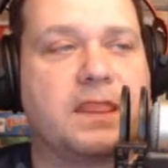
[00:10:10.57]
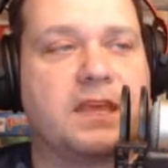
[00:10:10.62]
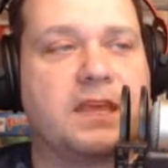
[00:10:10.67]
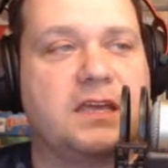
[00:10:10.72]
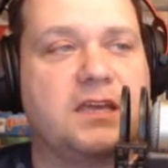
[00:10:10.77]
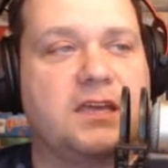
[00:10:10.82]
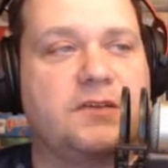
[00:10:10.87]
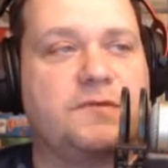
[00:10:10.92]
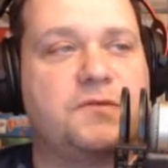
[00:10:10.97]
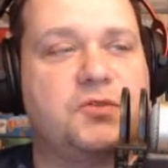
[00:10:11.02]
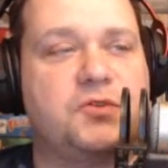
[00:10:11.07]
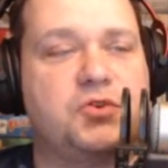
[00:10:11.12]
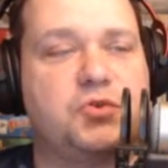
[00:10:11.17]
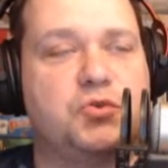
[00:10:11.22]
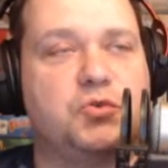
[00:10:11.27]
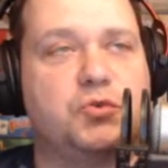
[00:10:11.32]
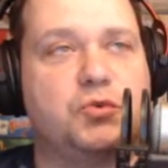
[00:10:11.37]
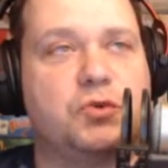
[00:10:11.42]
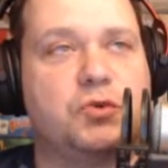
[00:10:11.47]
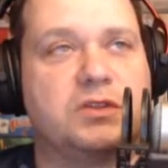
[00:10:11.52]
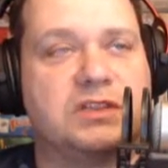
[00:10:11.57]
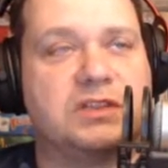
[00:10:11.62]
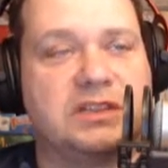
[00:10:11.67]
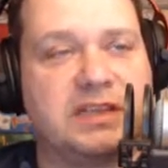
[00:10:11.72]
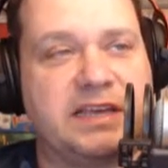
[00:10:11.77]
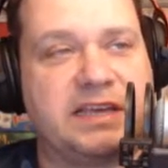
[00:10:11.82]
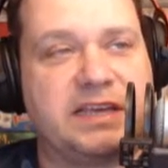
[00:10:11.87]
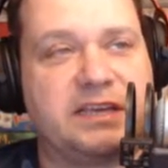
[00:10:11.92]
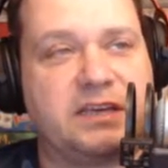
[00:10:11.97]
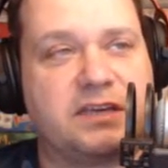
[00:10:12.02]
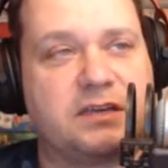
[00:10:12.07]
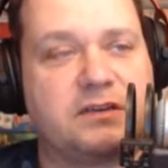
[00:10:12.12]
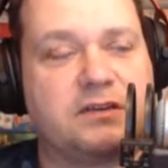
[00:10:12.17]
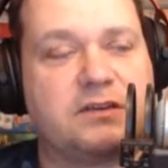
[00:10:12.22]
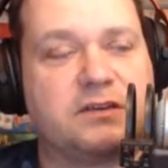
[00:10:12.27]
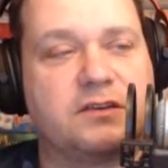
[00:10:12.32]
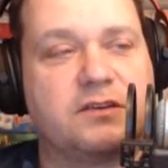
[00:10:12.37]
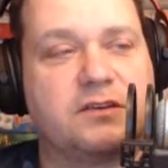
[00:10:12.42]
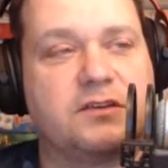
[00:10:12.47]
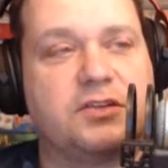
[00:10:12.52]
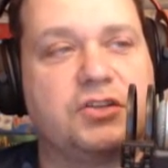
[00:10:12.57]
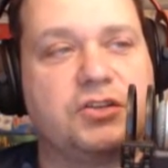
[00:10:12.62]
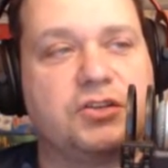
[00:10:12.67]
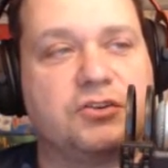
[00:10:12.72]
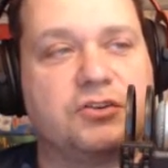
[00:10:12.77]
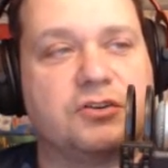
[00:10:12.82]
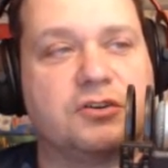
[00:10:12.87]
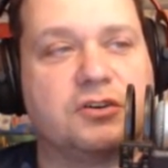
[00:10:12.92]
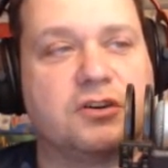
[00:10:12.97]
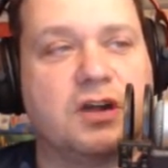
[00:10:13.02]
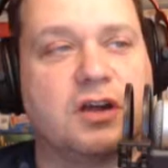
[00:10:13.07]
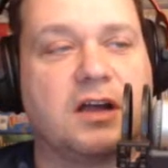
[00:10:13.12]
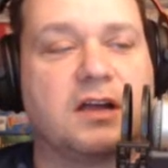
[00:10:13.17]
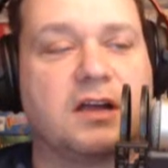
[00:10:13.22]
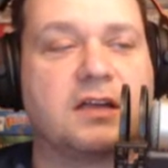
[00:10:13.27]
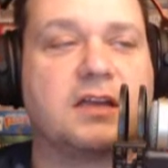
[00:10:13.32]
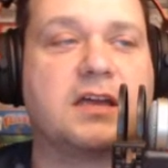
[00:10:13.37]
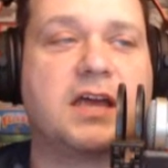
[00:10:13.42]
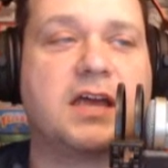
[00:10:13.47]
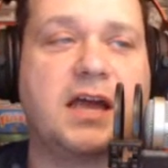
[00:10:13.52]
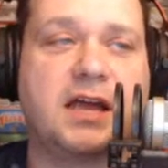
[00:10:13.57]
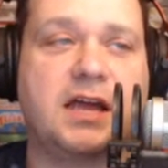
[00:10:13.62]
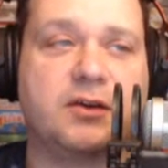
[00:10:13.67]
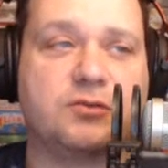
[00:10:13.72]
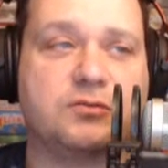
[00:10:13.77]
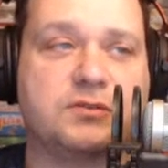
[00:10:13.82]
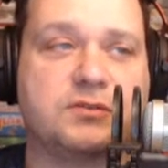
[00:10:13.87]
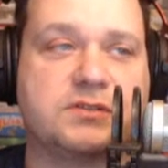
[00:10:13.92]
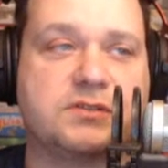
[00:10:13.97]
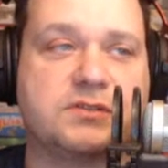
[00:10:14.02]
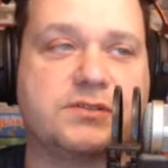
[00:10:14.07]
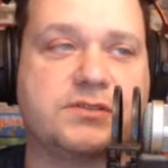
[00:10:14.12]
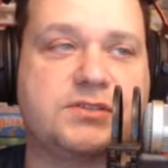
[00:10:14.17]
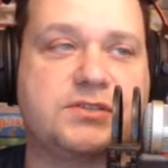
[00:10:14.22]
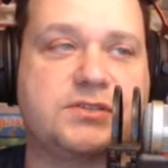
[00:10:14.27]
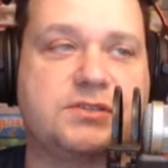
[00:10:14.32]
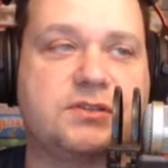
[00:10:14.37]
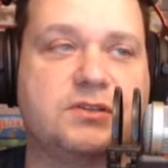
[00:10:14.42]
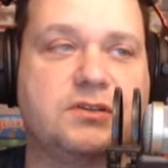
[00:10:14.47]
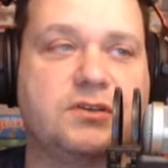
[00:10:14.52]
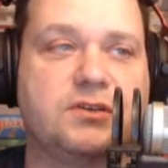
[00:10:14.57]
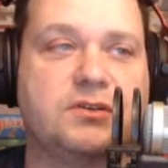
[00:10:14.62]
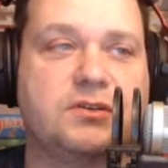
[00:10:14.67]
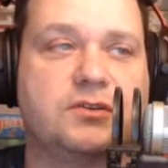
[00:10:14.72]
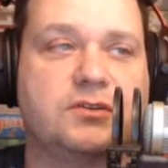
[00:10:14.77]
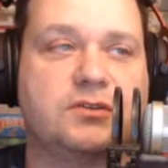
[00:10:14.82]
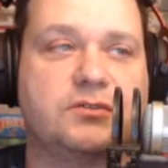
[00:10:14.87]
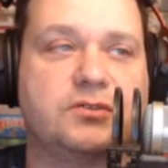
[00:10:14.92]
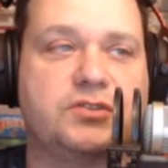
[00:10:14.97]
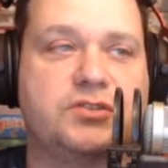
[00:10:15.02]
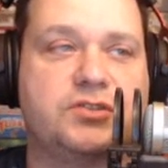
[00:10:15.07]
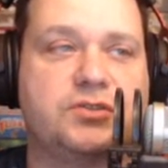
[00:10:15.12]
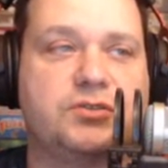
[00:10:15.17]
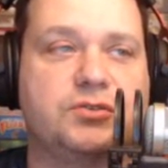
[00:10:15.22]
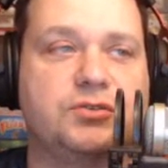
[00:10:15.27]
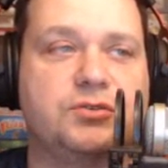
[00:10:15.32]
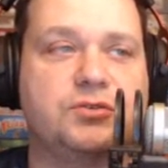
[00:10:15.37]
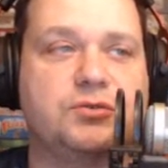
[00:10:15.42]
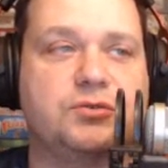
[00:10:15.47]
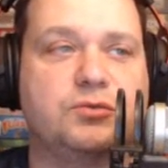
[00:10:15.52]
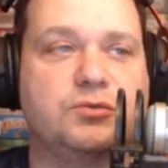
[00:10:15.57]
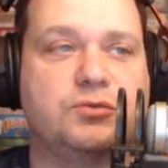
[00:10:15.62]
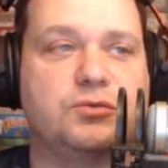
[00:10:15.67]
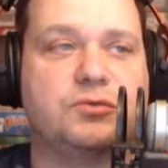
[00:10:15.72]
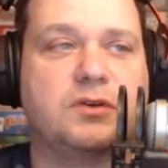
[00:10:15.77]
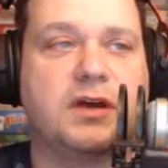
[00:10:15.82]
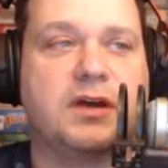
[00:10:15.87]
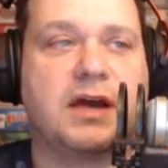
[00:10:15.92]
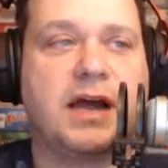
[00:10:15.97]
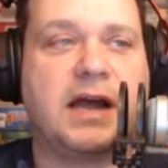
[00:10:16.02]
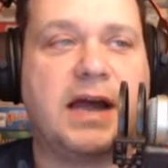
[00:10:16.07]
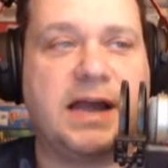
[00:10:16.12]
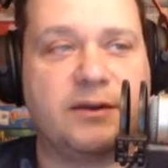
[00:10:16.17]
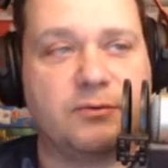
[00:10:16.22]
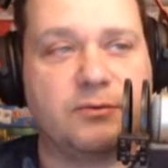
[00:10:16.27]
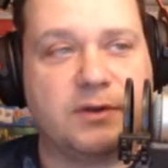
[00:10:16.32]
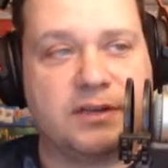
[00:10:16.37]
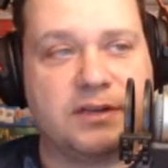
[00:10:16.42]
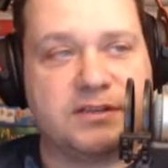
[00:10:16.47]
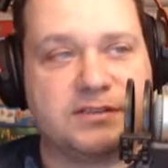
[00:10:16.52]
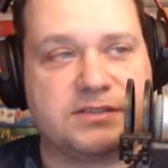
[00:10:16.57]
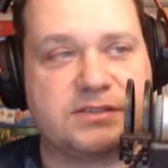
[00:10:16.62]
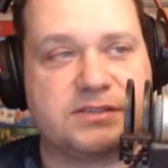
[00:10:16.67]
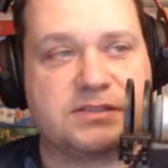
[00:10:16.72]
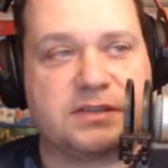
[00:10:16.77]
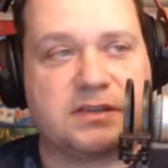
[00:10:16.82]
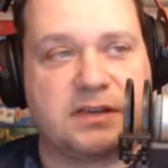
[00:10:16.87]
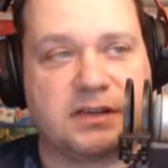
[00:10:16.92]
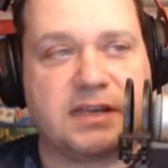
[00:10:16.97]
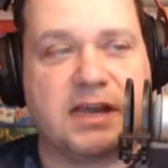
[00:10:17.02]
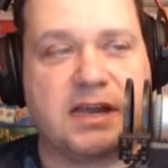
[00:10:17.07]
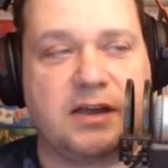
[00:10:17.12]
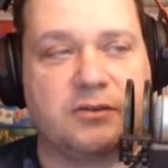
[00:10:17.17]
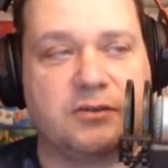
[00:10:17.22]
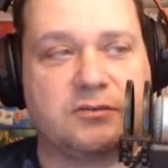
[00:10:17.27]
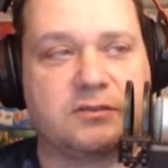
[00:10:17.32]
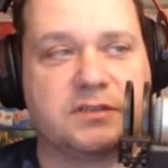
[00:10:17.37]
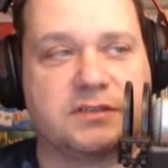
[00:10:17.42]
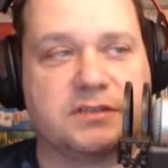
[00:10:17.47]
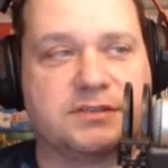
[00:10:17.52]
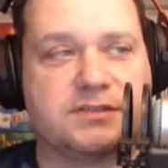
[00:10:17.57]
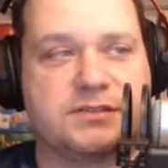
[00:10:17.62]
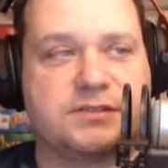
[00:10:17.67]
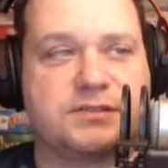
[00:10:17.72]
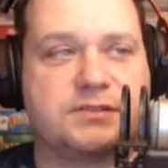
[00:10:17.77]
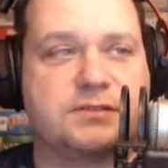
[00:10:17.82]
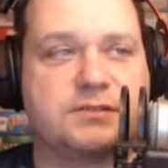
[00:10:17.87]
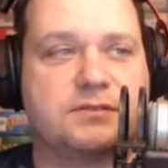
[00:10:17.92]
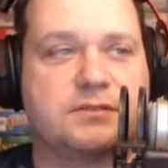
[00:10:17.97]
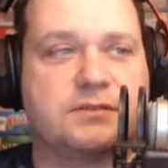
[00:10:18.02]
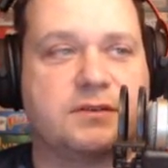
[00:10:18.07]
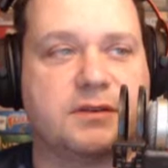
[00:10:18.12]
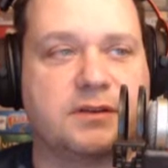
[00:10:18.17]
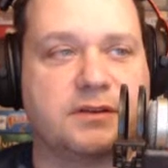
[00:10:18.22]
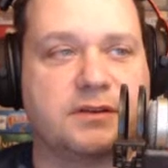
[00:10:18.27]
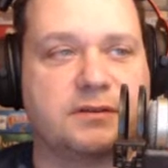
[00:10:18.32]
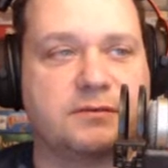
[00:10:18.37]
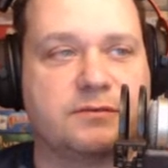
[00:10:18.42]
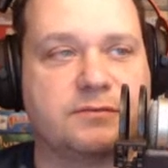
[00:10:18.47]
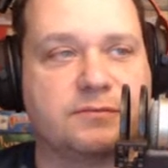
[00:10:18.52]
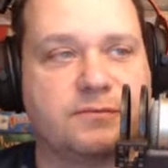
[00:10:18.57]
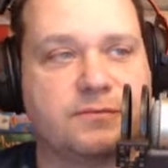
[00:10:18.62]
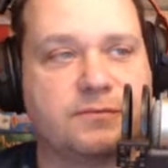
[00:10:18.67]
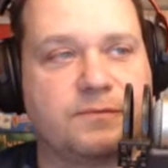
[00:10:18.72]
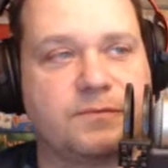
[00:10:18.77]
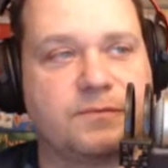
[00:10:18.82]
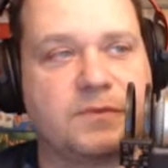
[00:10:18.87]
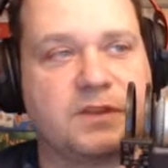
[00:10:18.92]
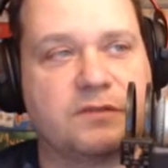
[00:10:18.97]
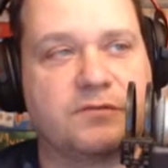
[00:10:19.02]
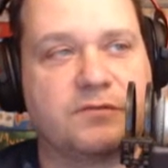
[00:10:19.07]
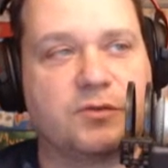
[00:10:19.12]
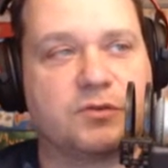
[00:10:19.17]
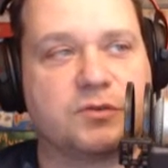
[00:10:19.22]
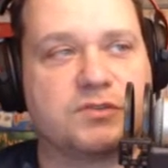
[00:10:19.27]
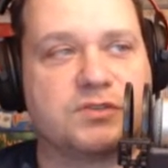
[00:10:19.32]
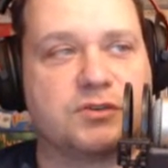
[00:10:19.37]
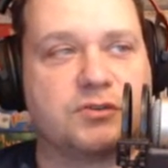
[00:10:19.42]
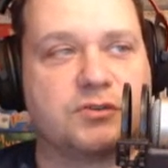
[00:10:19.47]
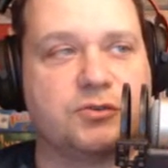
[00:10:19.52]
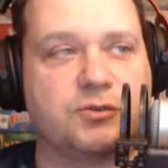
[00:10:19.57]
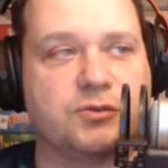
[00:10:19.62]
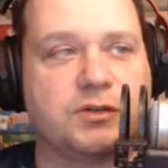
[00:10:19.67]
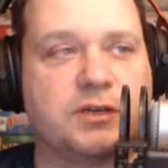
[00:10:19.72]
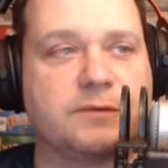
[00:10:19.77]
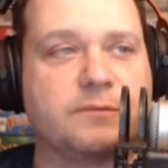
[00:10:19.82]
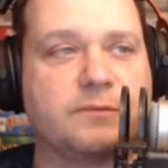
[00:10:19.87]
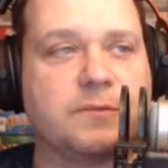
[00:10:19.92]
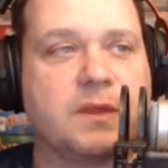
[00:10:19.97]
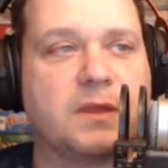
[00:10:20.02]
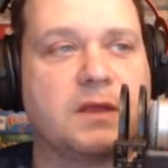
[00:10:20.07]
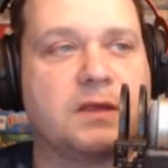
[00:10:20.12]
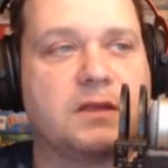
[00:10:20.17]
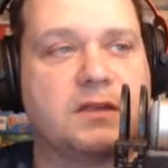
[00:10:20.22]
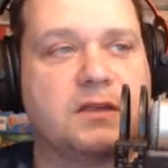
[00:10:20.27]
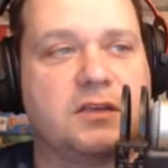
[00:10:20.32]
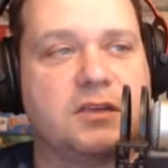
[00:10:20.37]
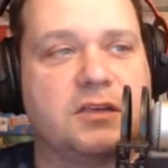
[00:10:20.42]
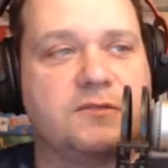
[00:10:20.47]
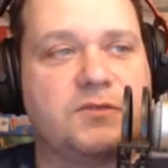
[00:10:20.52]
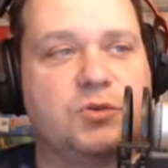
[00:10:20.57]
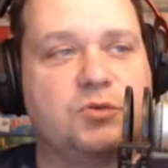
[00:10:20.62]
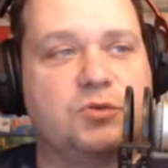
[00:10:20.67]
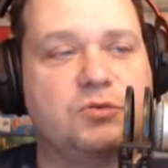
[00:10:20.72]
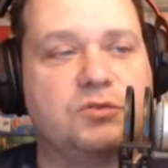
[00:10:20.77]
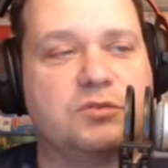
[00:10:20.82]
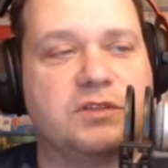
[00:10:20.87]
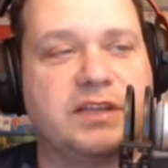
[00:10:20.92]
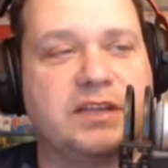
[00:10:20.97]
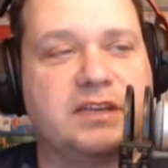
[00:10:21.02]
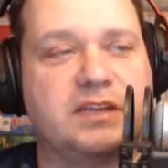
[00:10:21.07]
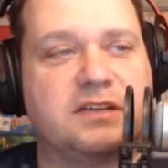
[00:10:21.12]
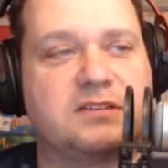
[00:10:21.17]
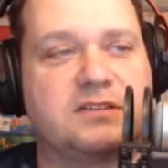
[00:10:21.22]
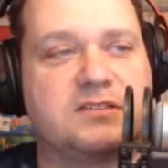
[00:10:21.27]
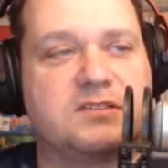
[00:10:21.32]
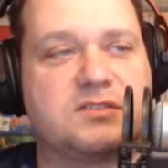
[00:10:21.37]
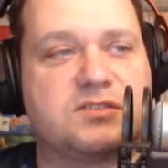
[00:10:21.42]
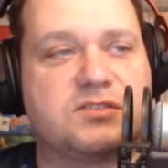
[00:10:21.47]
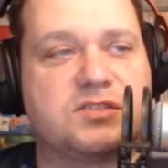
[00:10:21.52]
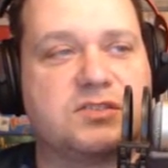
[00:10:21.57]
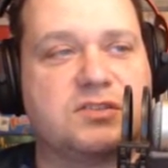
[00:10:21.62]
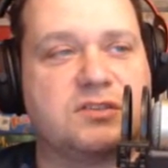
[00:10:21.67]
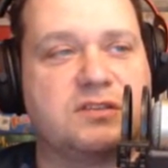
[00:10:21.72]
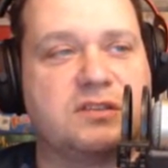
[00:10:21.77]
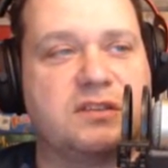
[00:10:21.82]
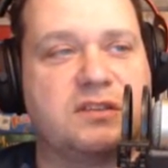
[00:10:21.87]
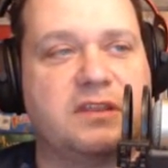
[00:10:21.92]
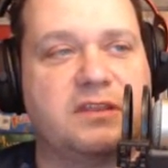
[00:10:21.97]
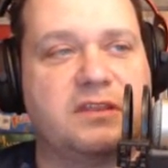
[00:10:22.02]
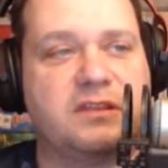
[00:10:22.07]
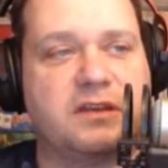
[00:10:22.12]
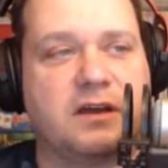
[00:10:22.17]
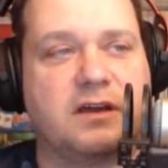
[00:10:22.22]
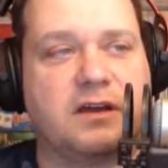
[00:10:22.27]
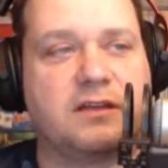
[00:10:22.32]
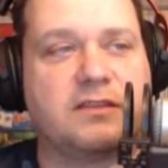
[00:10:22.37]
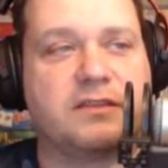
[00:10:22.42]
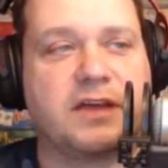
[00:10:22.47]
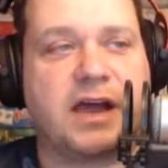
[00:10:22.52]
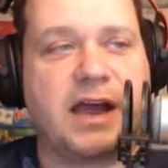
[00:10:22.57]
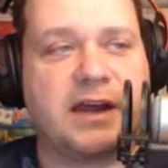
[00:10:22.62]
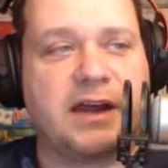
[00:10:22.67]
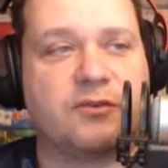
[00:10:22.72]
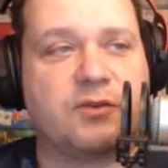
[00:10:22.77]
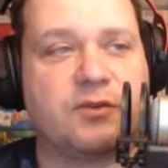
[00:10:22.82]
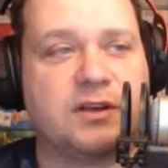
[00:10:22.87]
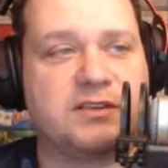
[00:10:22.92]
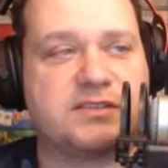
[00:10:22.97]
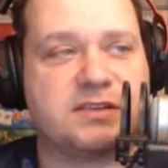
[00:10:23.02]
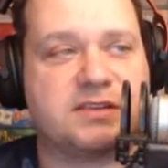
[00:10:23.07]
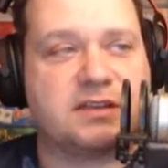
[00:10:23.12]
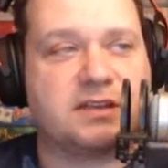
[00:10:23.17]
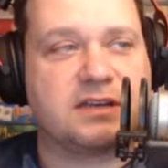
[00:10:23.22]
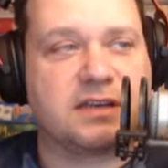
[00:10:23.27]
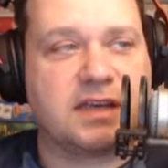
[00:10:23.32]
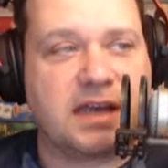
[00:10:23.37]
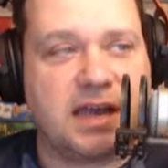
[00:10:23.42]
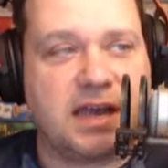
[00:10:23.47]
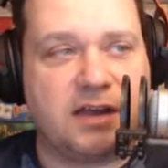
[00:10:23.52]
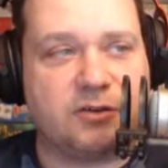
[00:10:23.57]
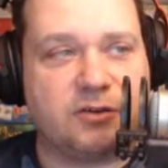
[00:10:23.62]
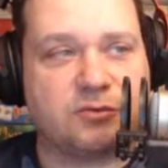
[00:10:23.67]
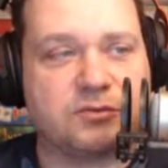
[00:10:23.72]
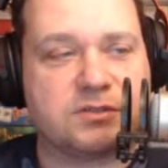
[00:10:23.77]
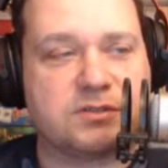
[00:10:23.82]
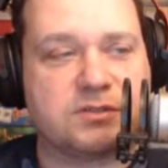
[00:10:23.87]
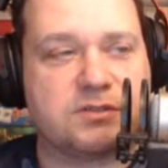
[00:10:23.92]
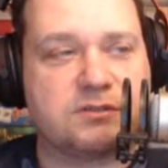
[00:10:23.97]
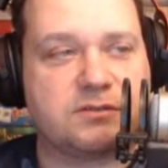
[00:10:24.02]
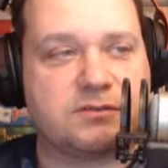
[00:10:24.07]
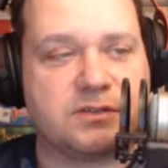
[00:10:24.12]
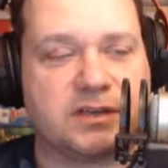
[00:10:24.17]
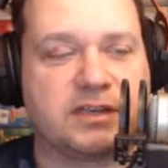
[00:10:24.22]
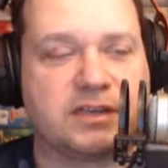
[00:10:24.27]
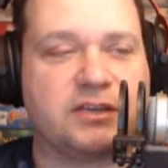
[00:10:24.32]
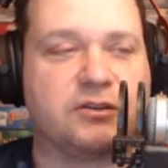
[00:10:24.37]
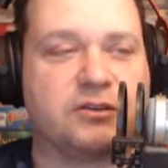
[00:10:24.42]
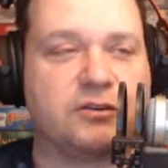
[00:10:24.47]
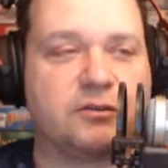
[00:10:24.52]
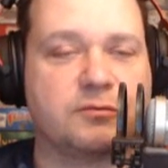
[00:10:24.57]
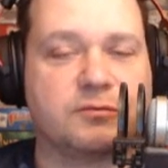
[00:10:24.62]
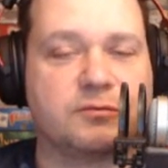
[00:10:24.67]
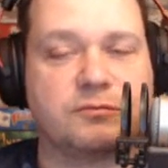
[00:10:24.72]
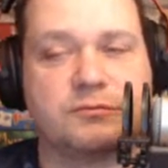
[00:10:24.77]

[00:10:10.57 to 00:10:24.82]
if you link your accounts to a high-res account, that's the folks that are doing it. If you link it to the high-res account, like your,